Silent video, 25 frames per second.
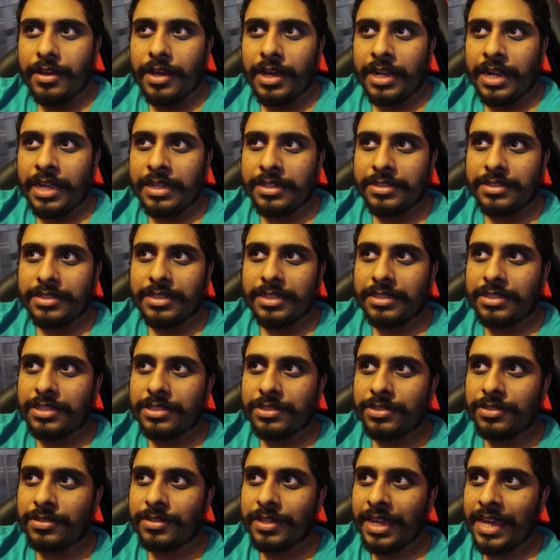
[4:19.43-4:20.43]
and it
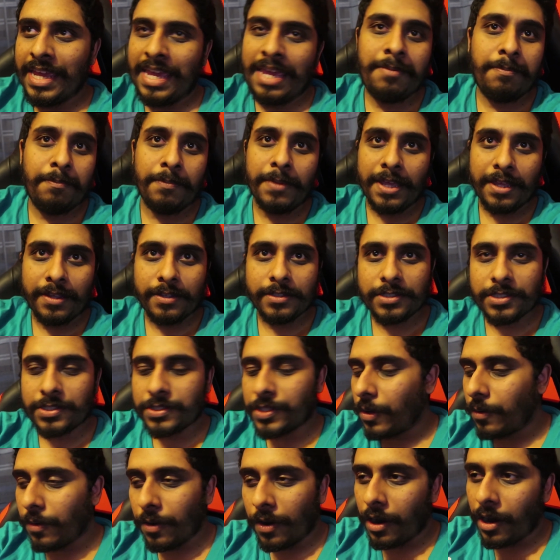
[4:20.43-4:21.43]
just hit me
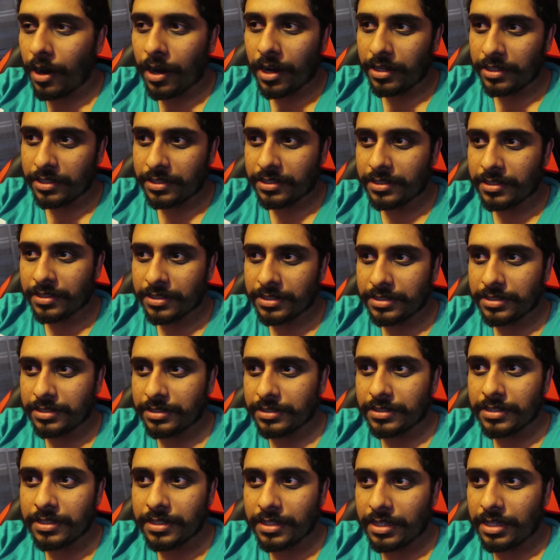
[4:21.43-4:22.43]
so hard
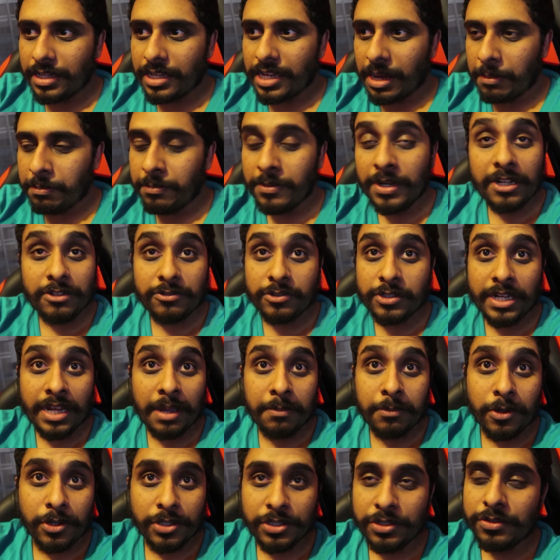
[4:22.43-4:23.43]
because I'm
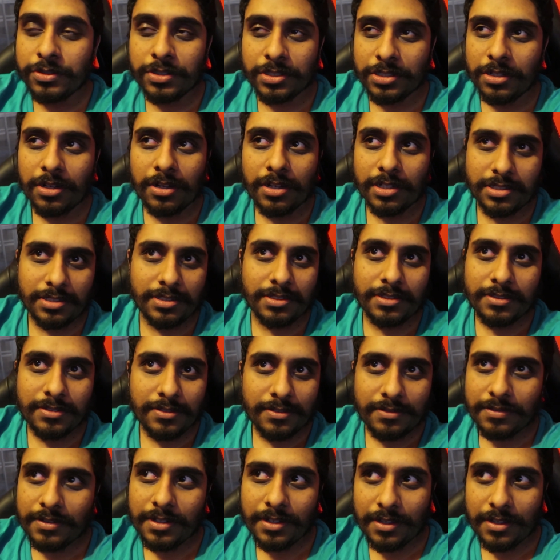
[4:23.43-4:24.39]
not used to loss.